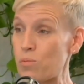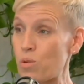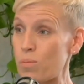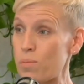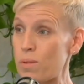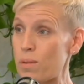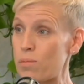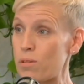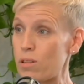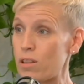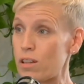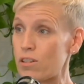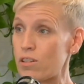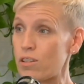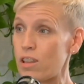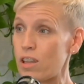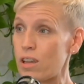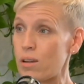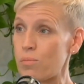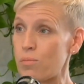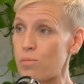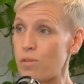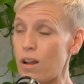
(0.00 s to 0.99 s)
more people under the
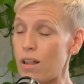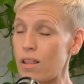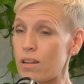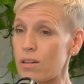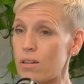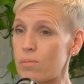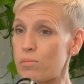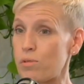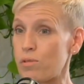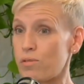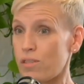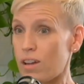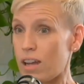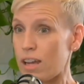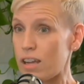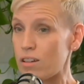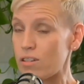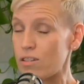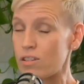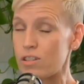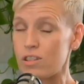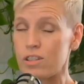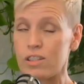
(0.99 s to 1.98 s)
umbrella,
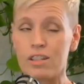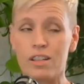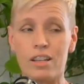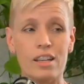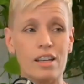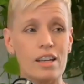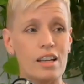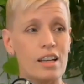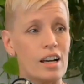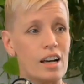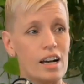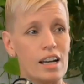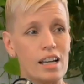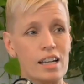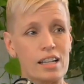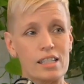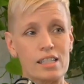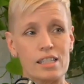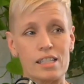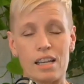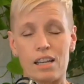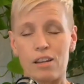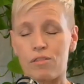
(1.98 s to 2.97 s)
providers, et
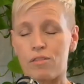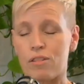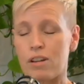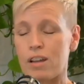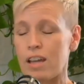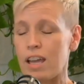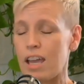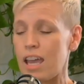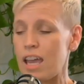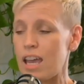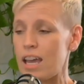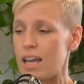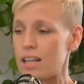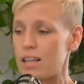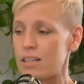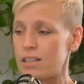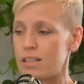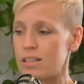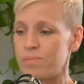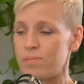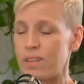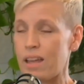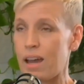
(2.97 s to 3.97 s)
cetera.
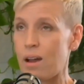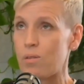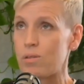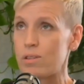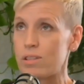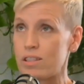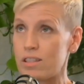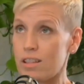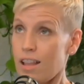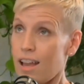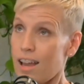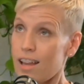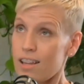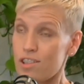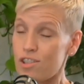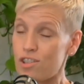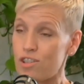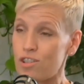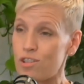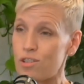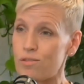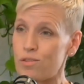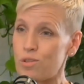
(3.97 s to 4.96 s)
And that was last
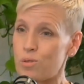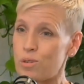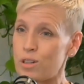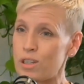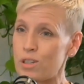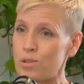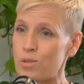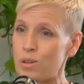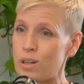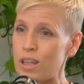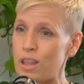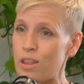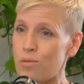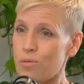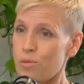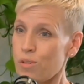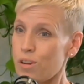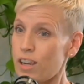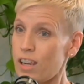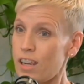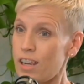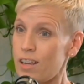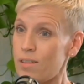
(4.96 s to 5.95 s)
year of
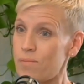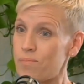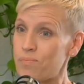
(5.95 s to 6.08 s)
2023.